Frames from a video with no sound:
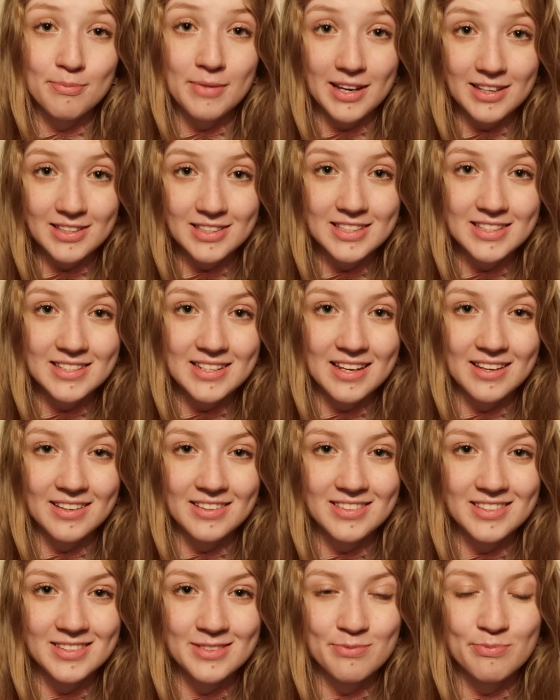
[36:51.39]
Maxi
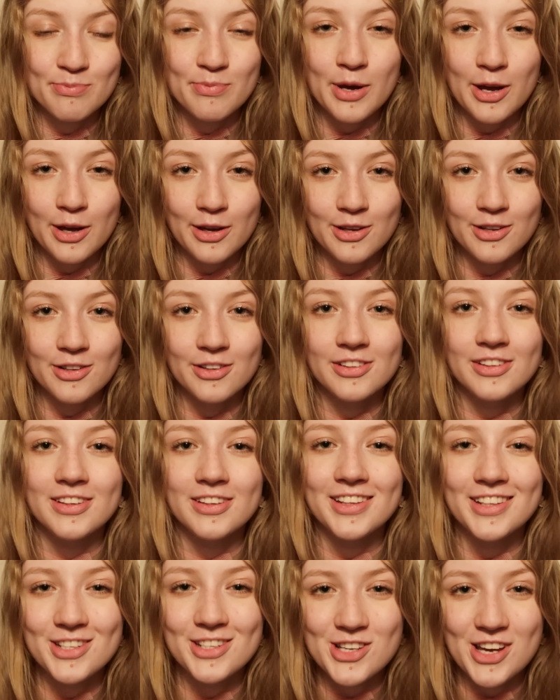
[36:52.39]
Snacks, Michael,
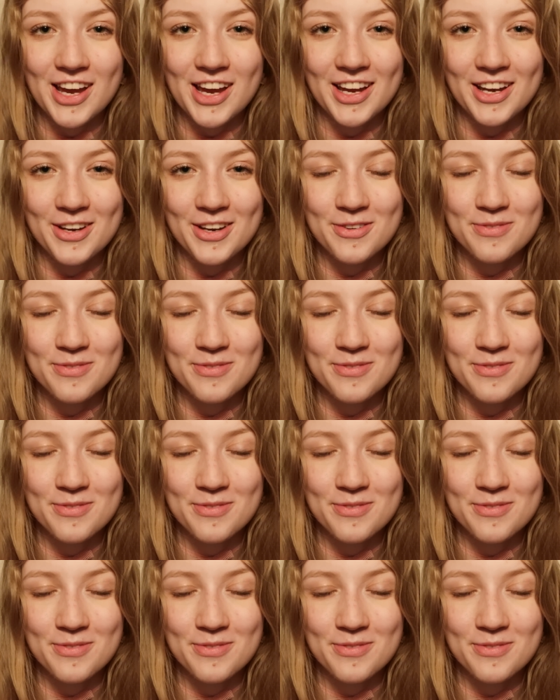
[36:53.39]
and Shane.